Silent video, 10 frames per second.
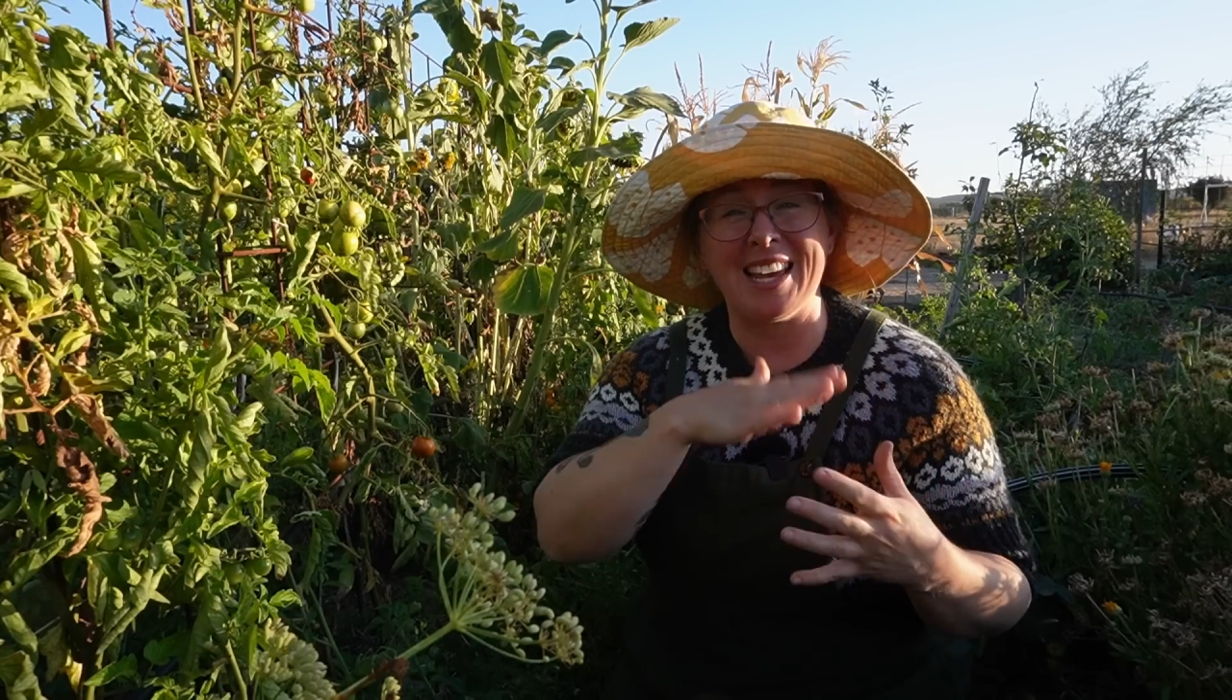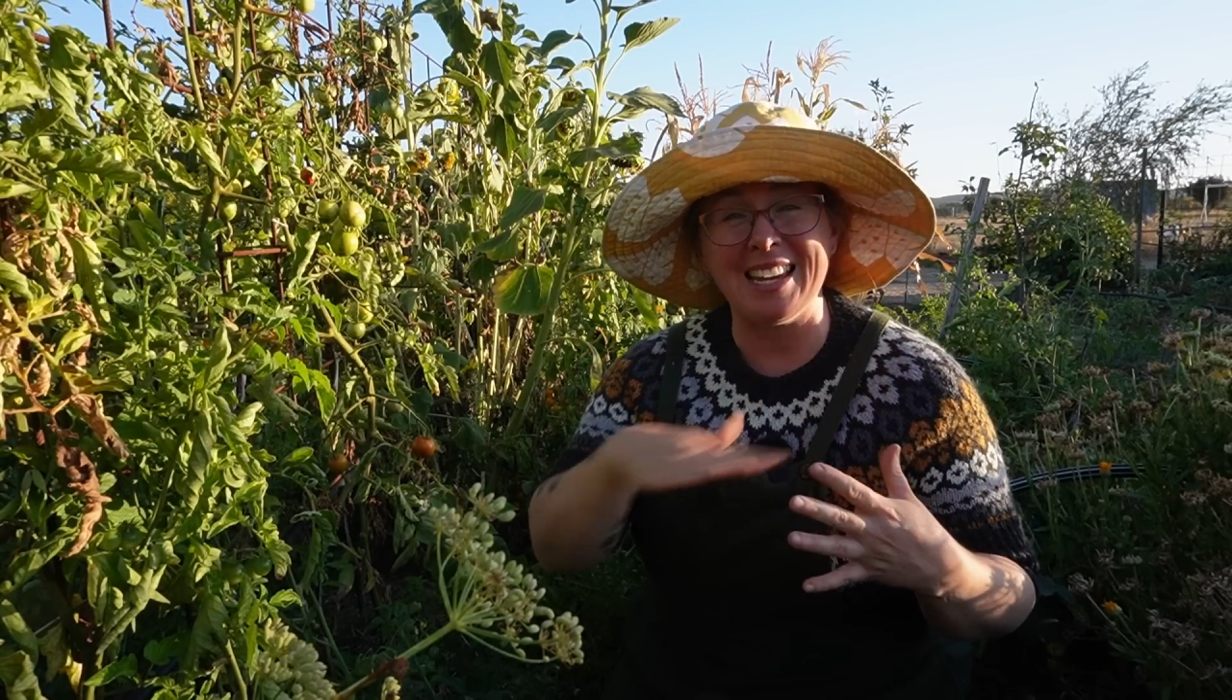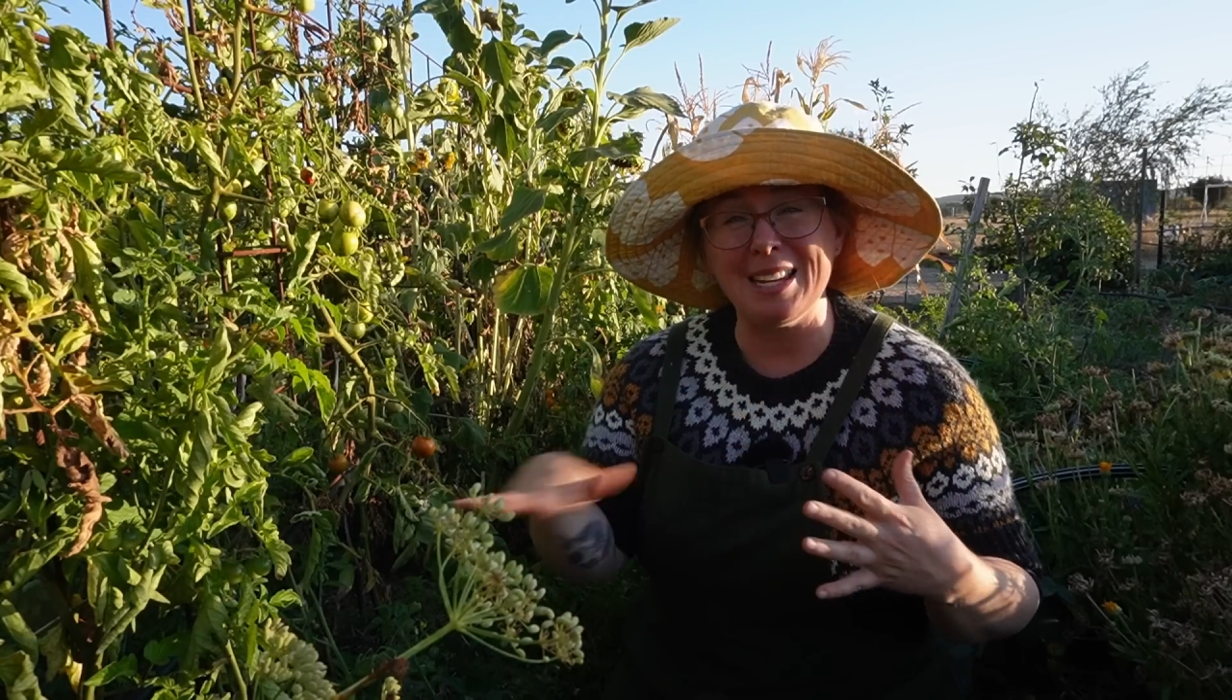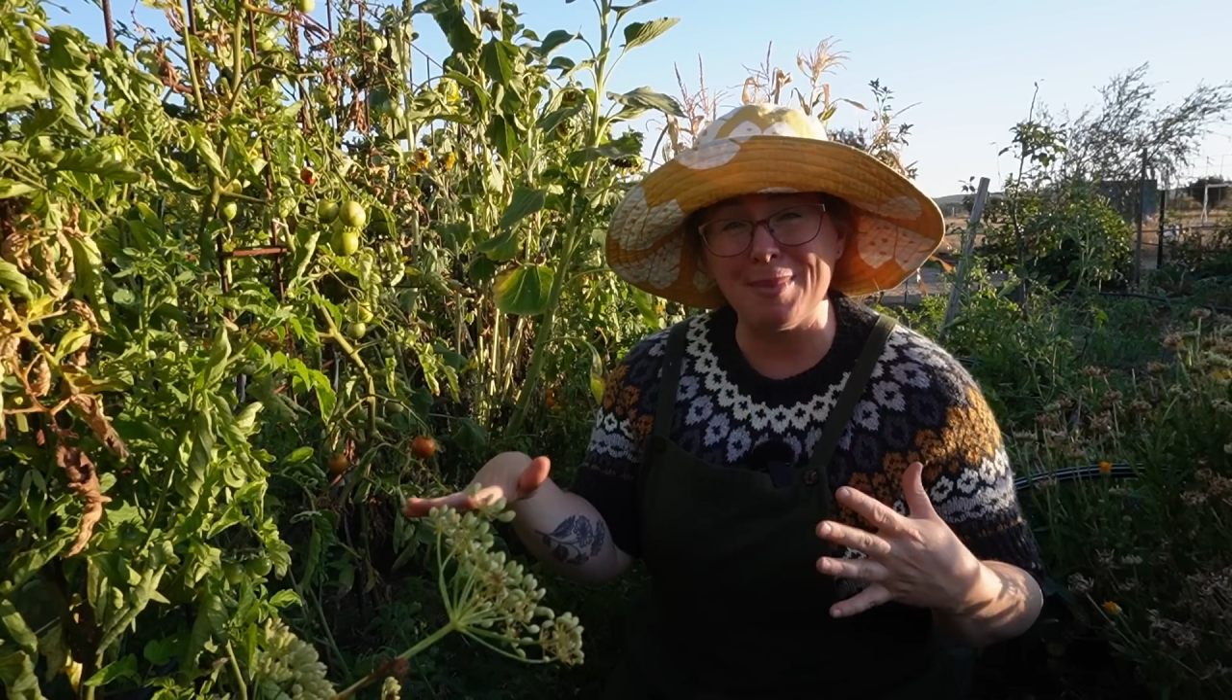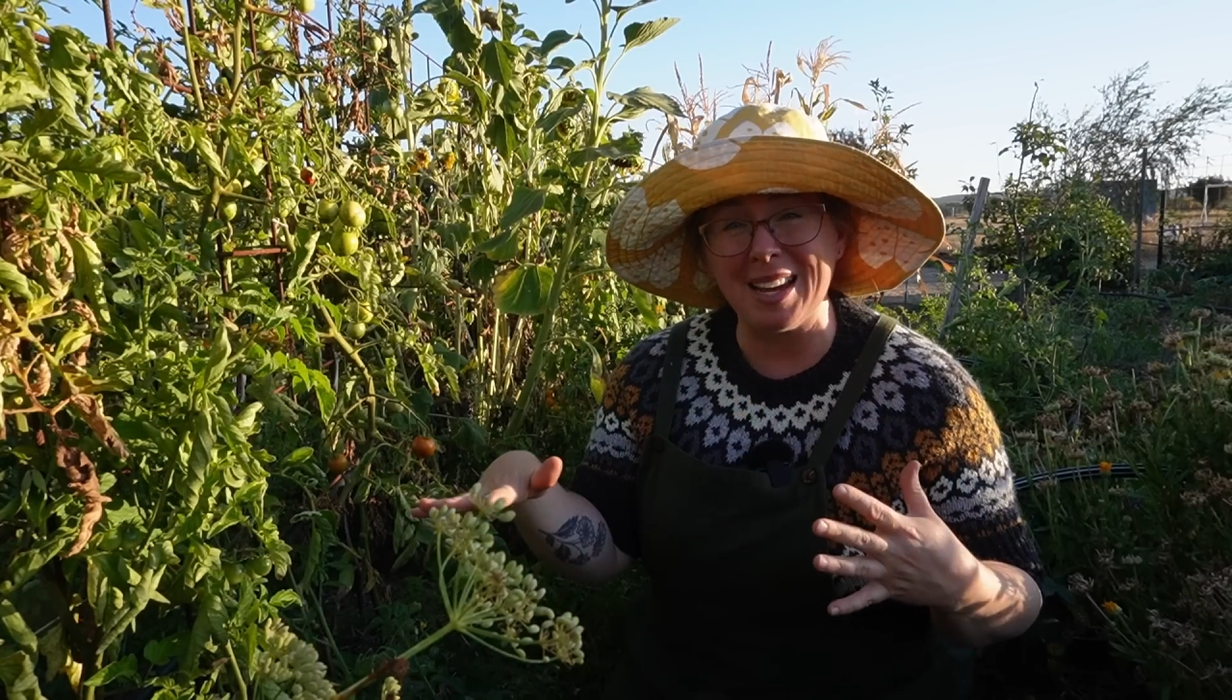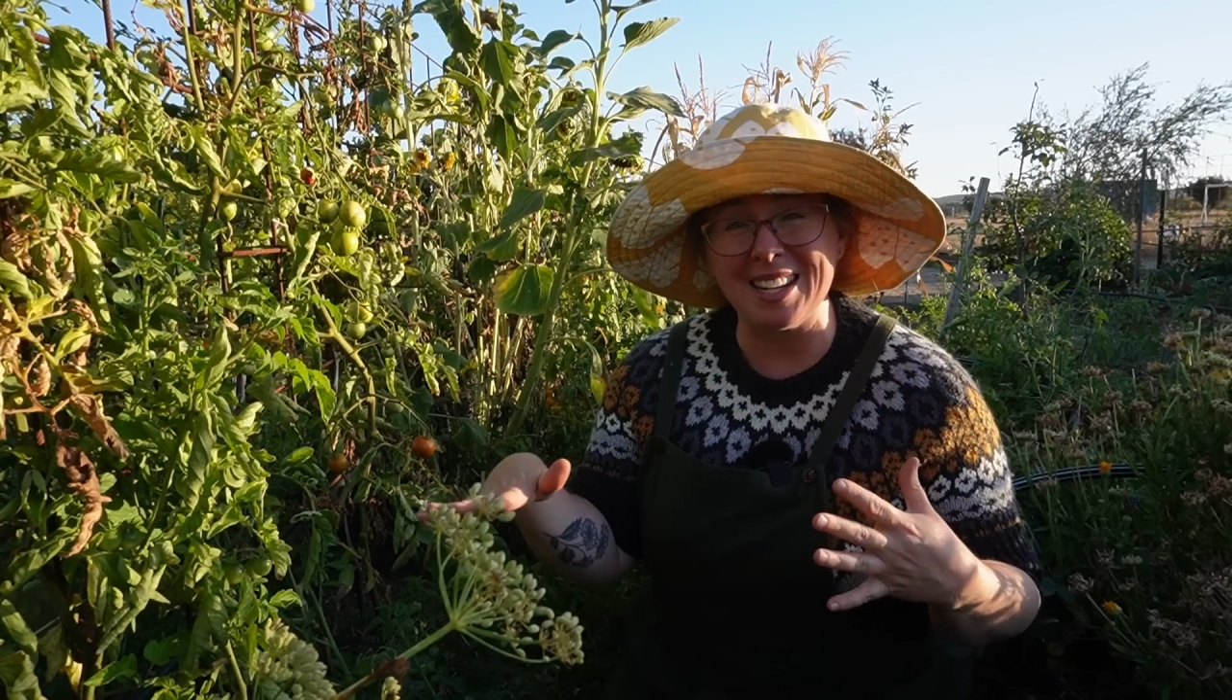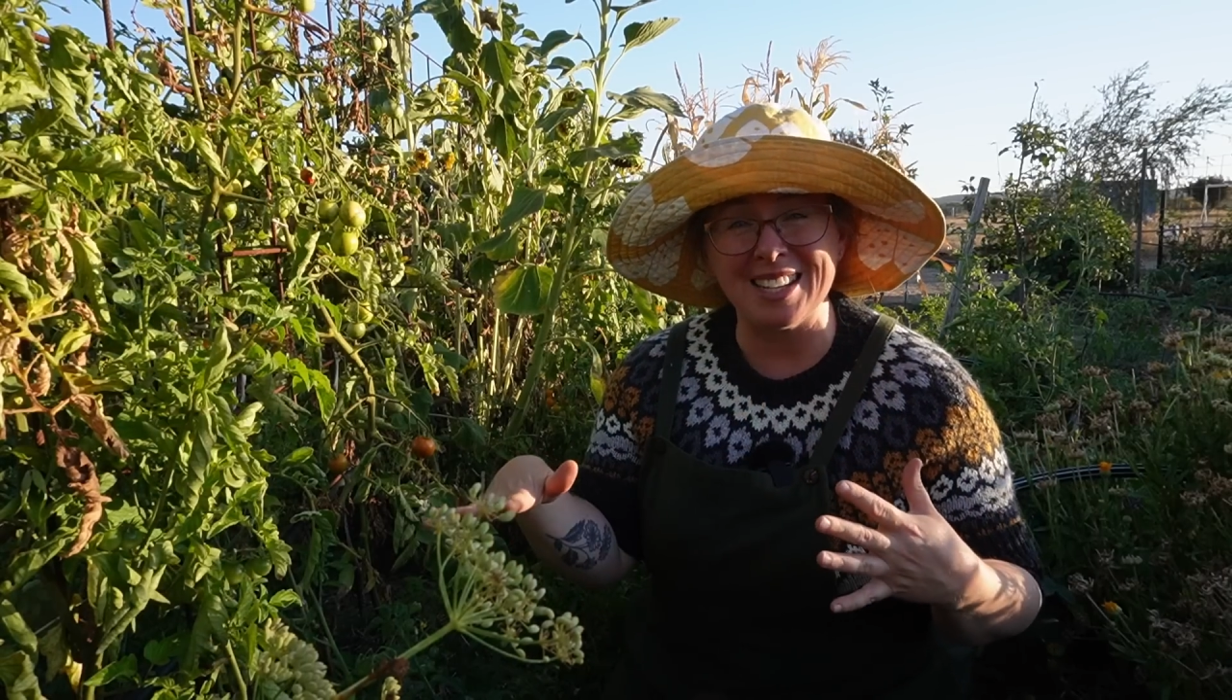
a heat mat